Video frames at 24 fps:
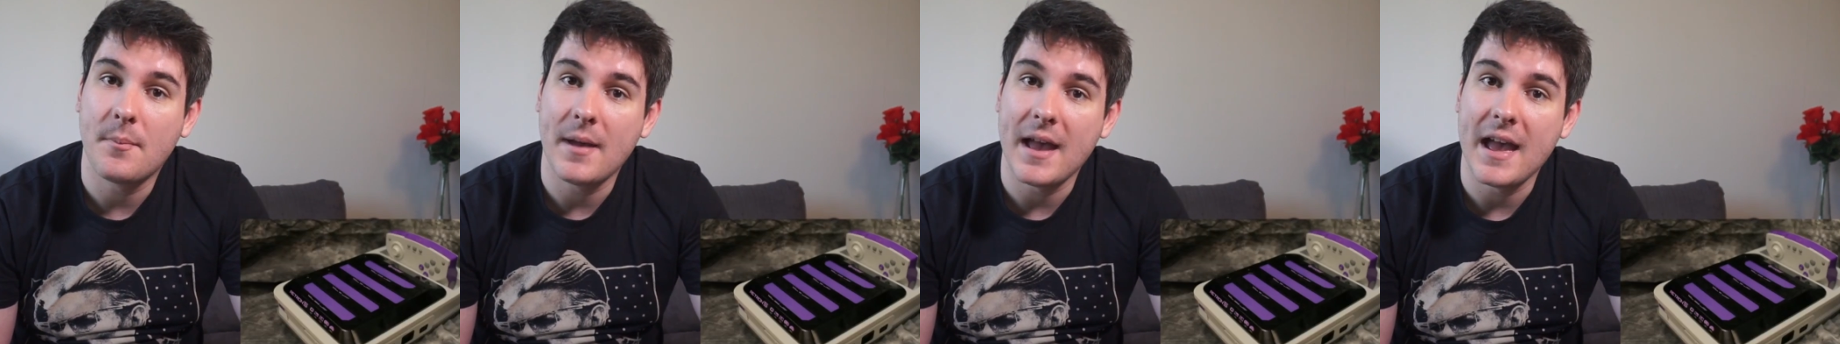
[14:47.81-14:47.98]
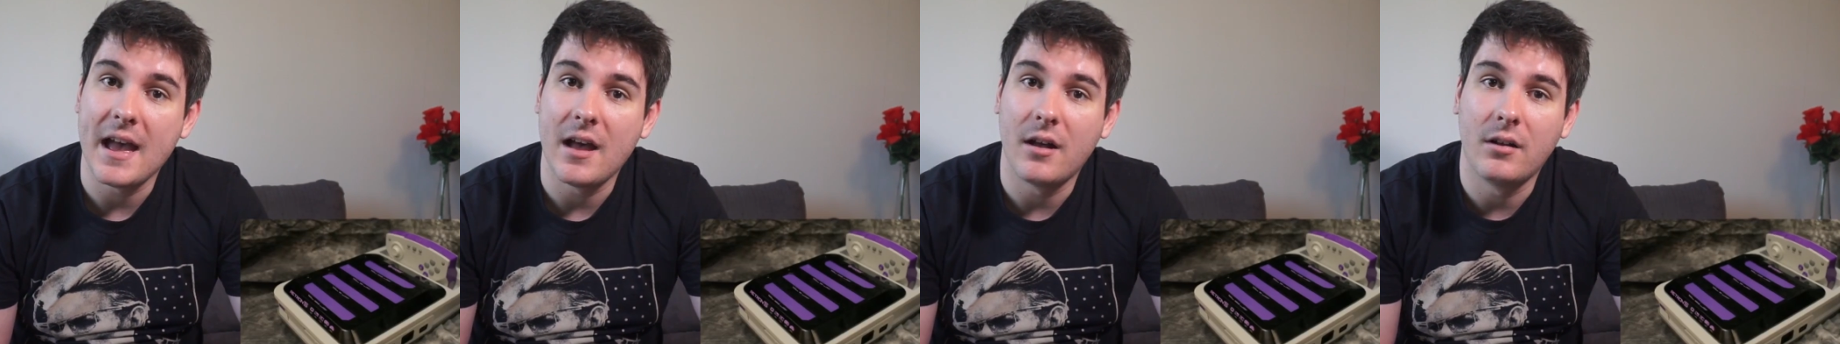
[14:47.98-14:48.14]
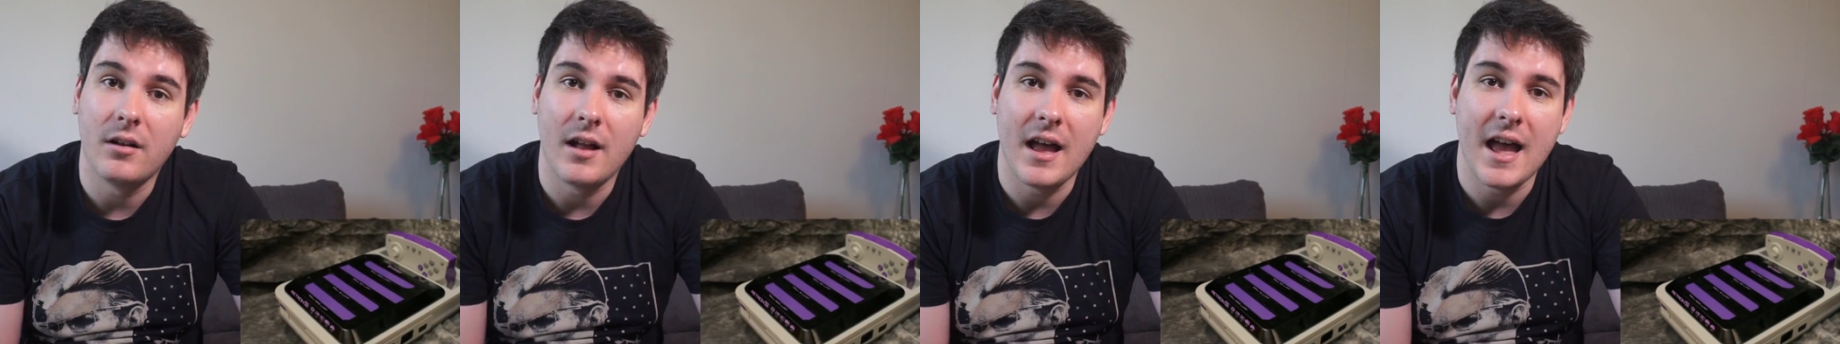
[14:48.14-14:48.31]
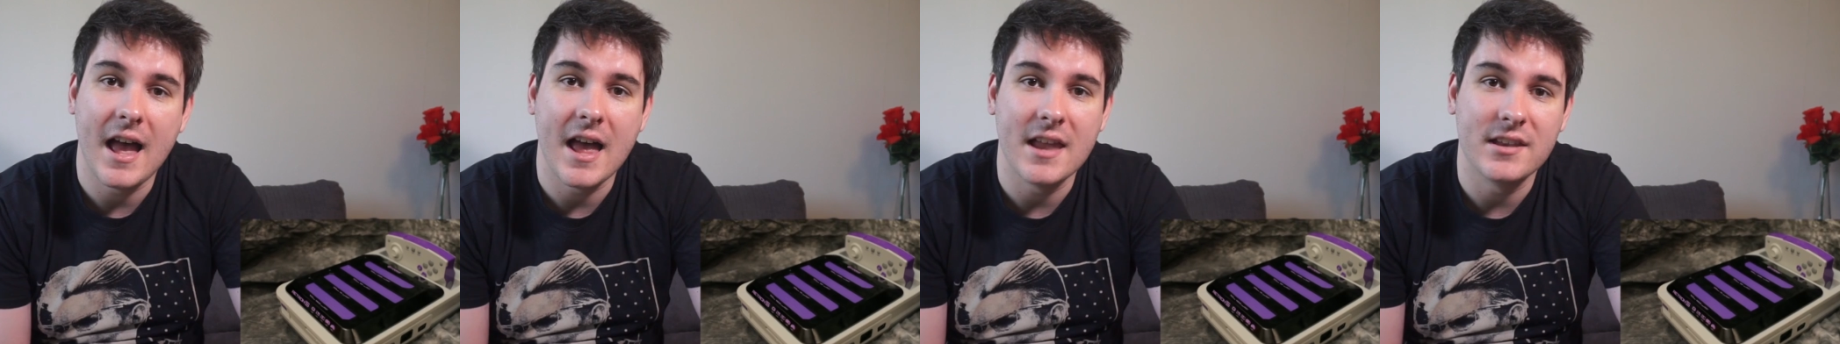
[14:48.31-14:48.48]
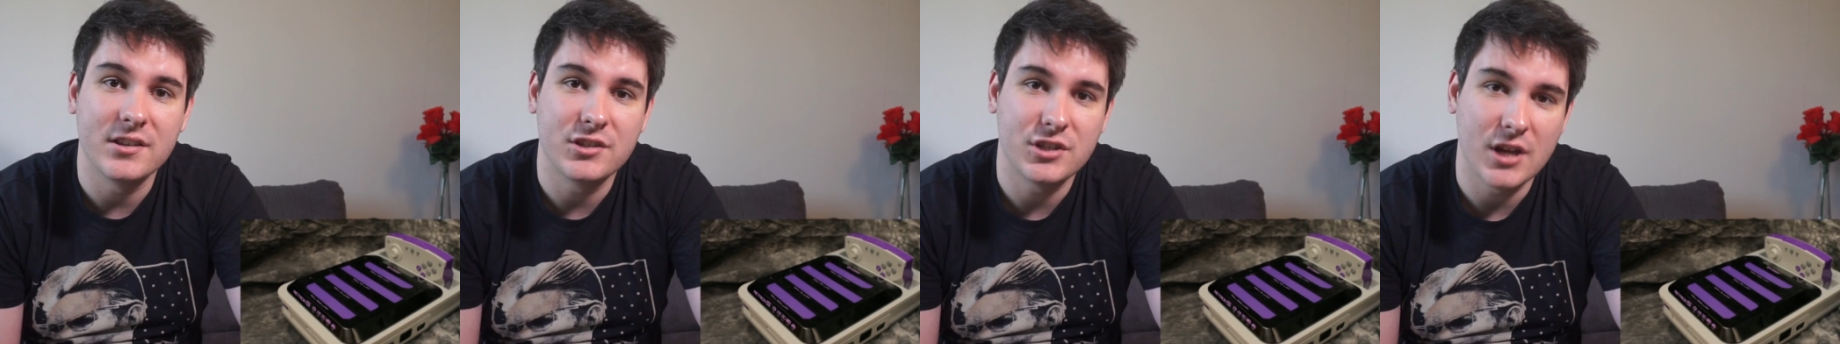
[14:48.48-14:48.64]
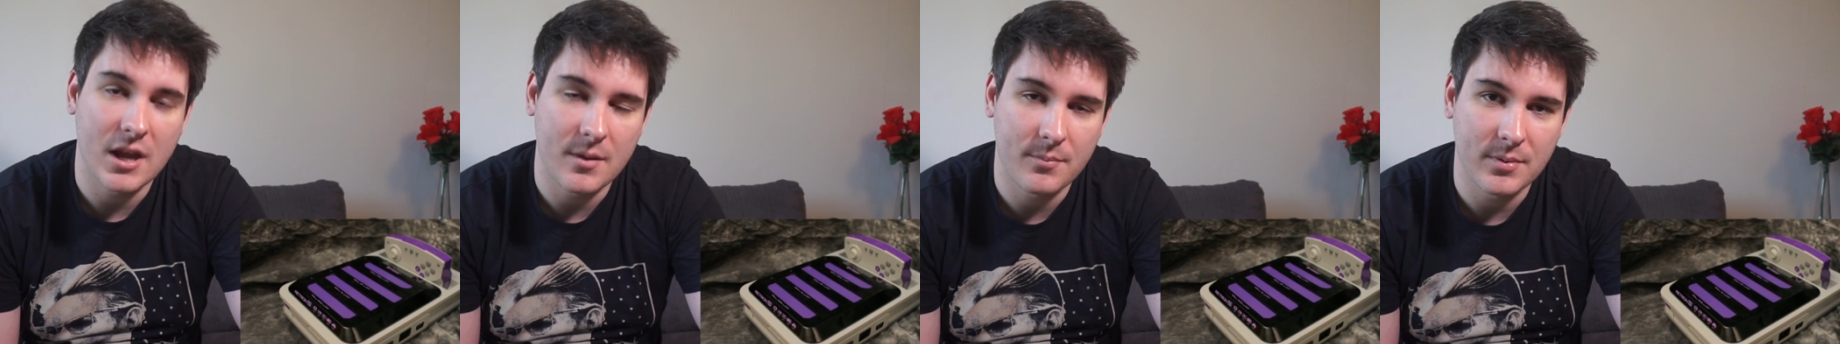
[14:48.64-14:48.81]
PAL
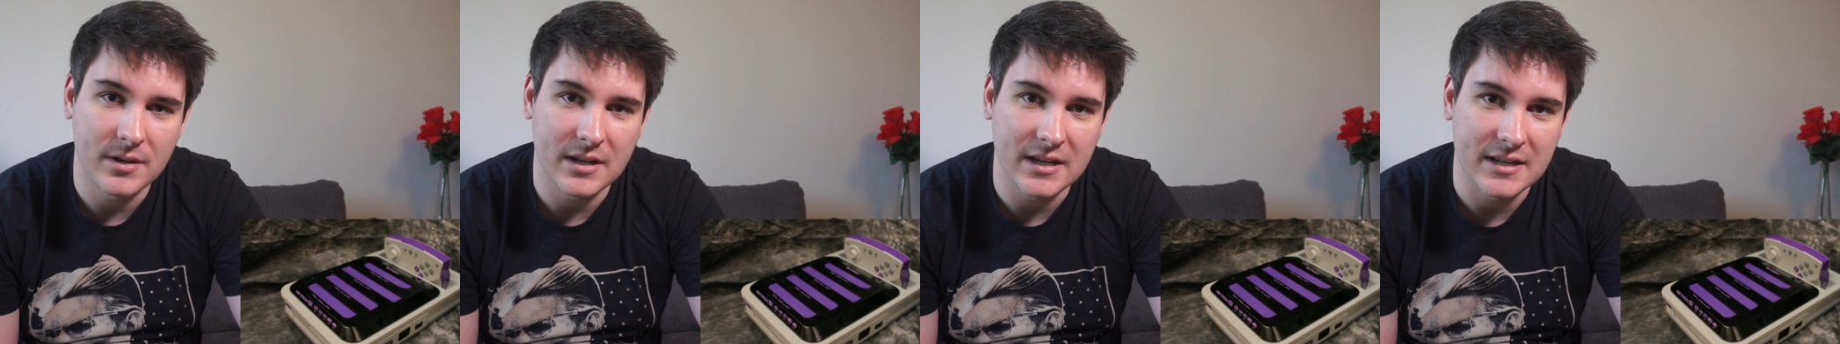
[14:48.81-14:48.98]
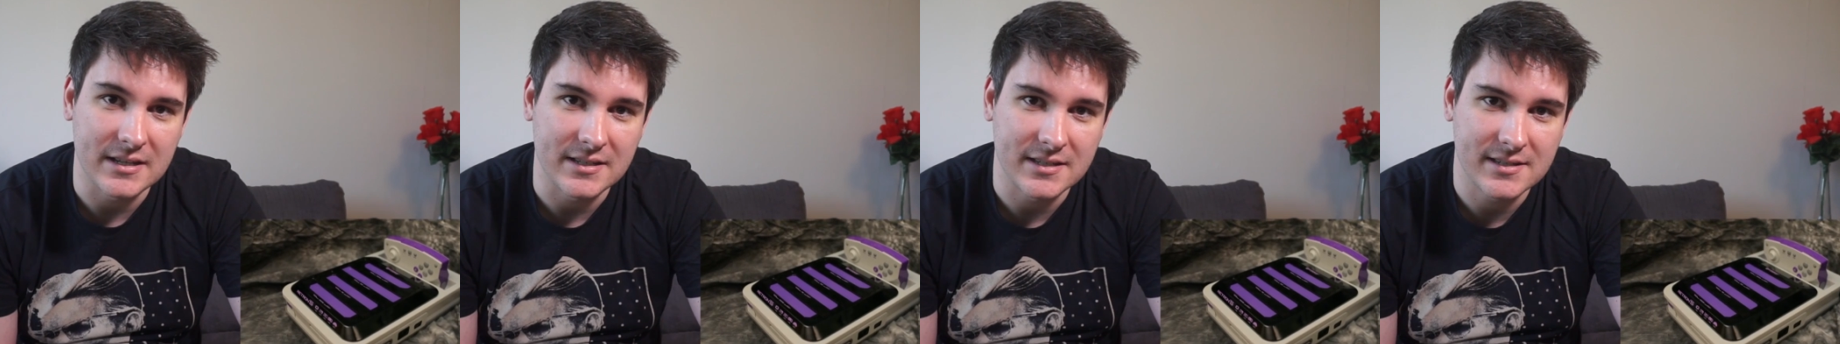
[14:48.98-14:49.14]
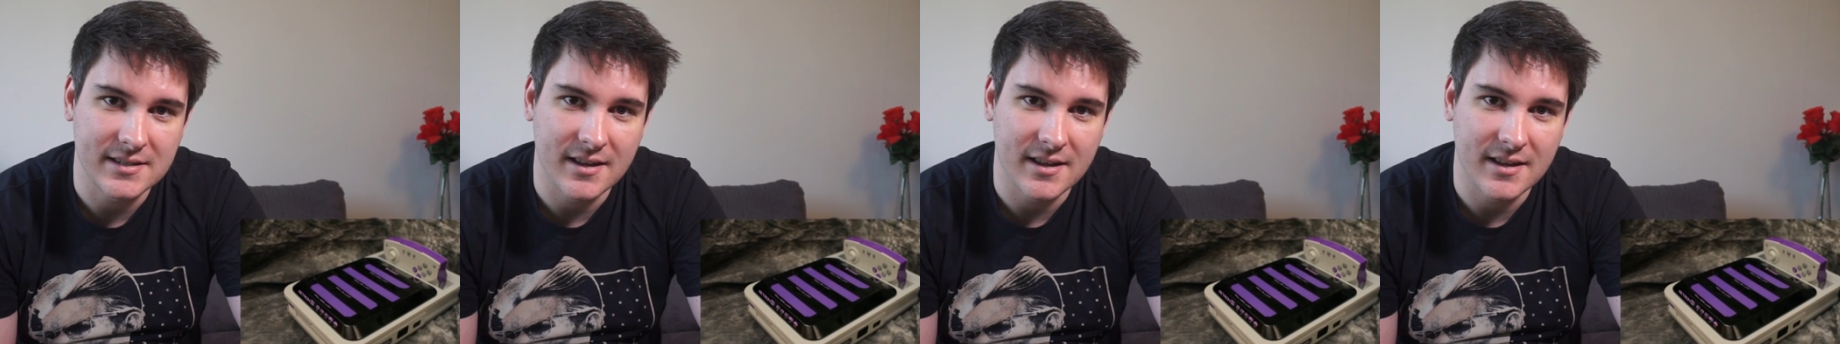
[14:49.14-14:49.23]
and Japanese